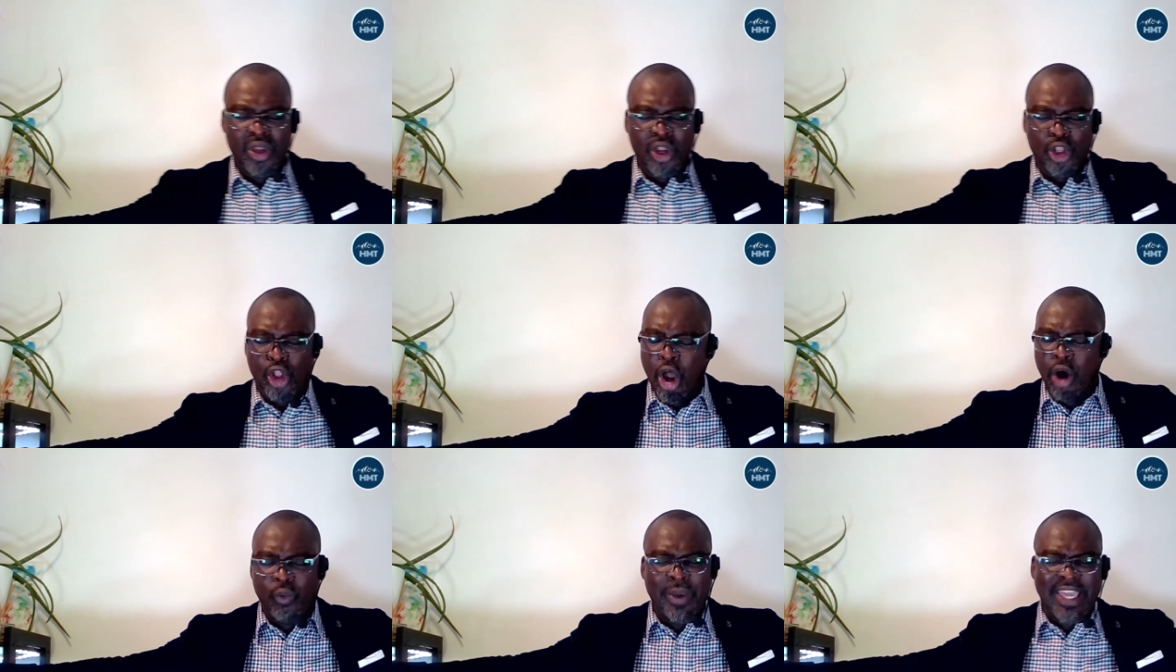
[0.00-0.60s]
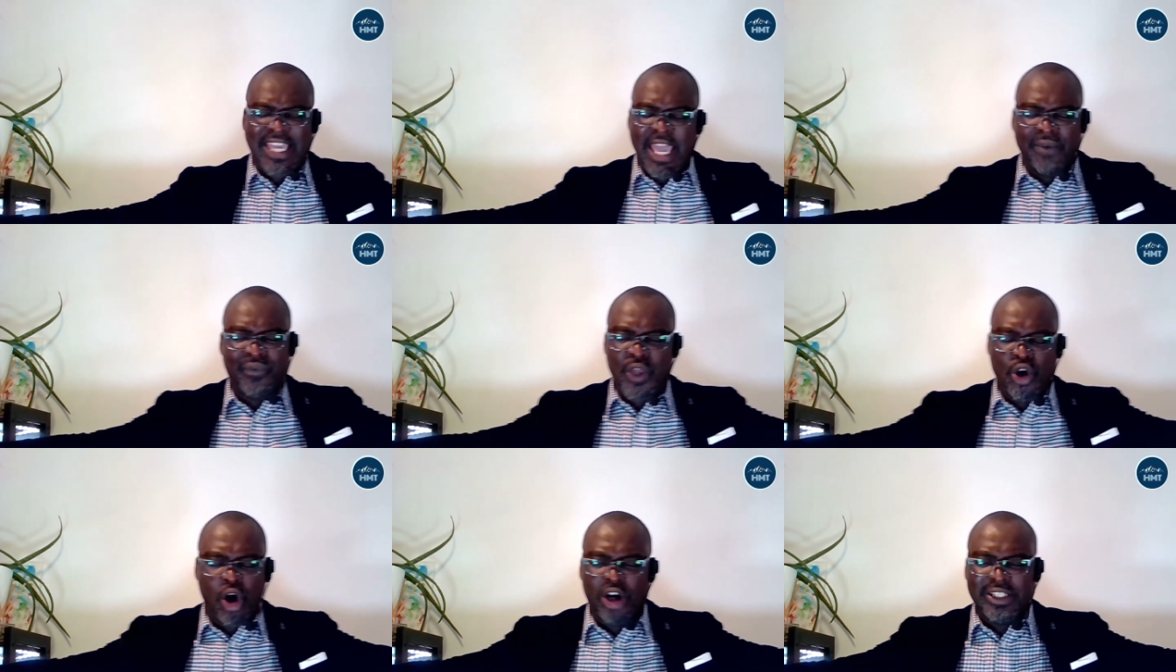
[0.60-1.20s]
Lord, we give
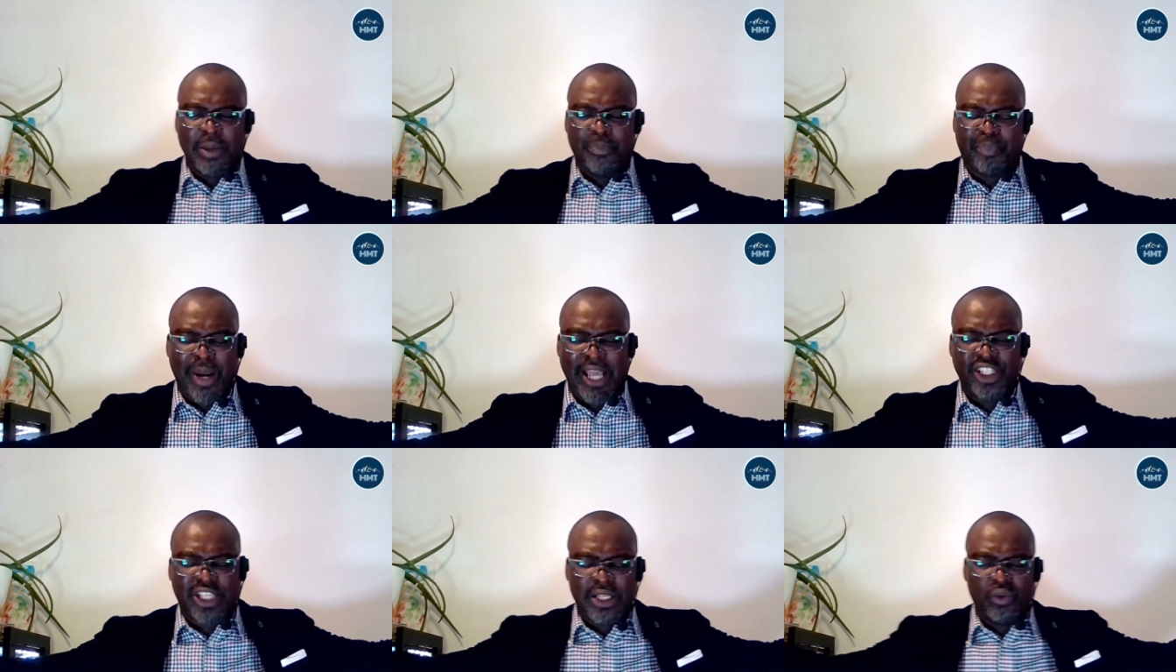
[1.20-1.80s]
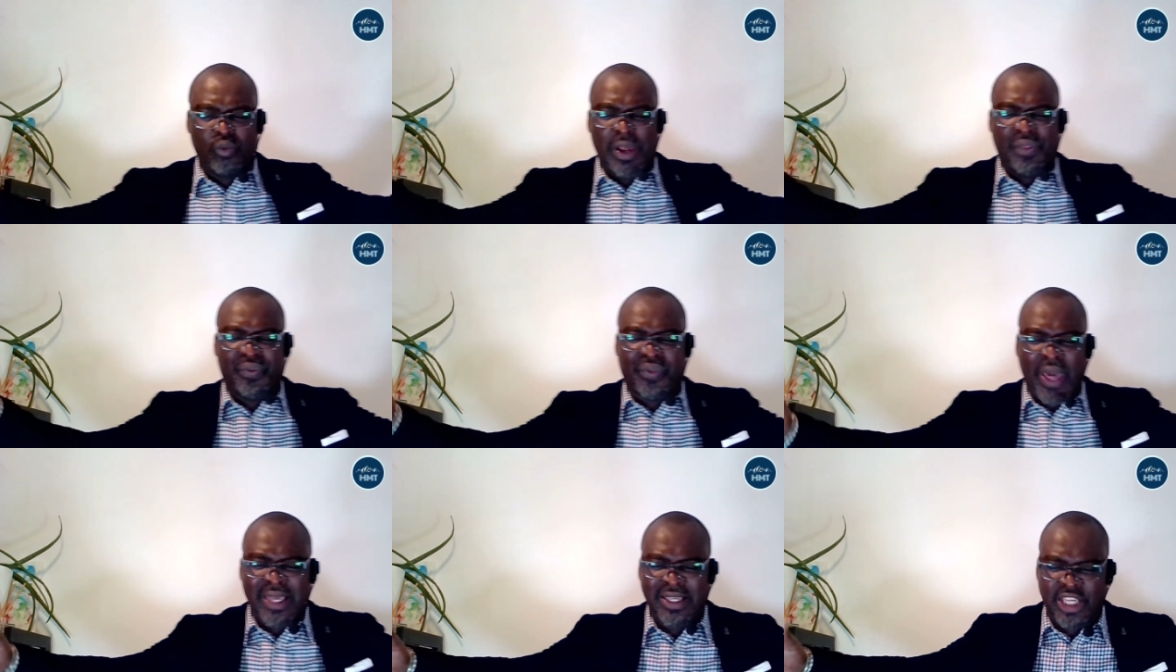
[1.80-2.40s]
you all the praise and we
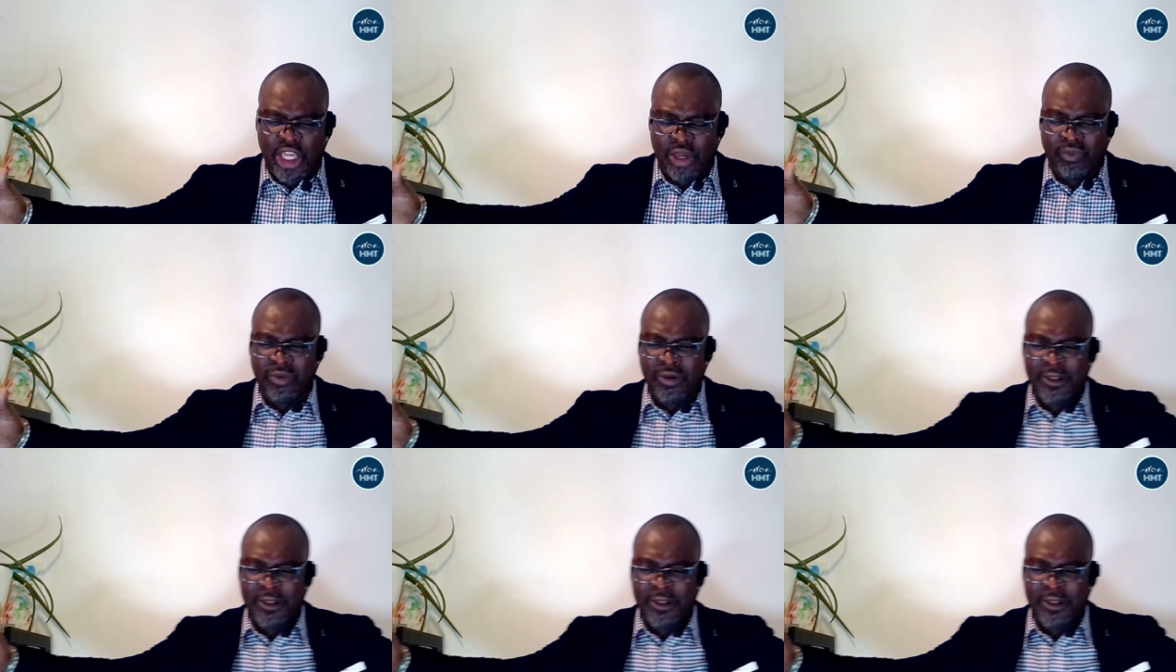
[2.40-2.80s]
thank you